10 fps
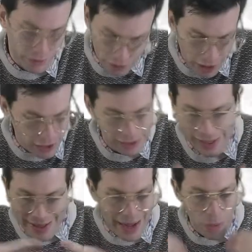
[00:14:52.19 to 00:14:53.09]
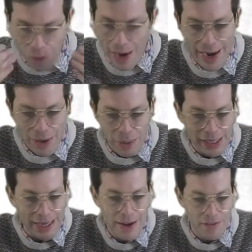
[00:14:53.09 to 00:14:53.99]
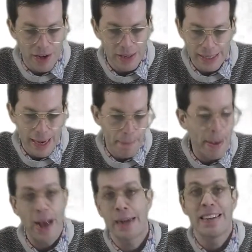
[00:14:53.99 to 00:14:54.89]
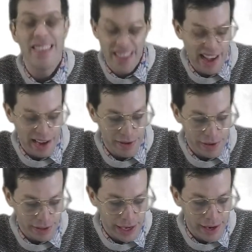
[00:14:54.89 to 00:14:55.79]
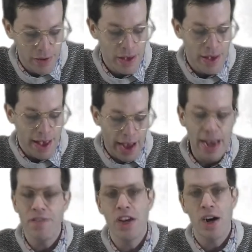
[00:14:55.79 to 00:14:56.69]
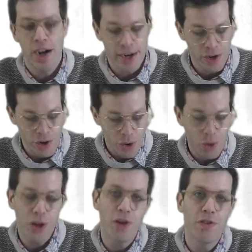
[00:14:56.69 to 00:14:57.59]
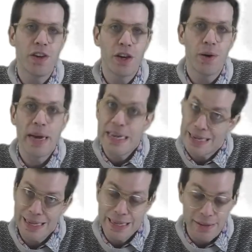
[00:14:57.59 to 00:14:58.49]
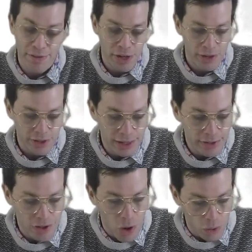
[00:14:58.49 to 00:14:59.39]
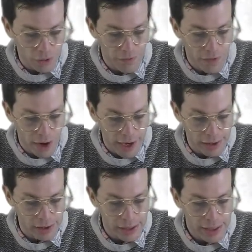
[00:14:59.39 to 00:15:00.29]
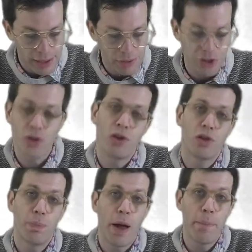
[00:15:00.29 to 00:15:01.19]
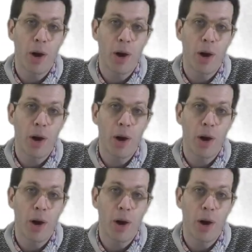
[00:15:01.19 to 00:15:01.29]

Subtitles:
file in that way, we can never get back to that, okay? AVI, audio video interleave. So that's an older file. It was introduced by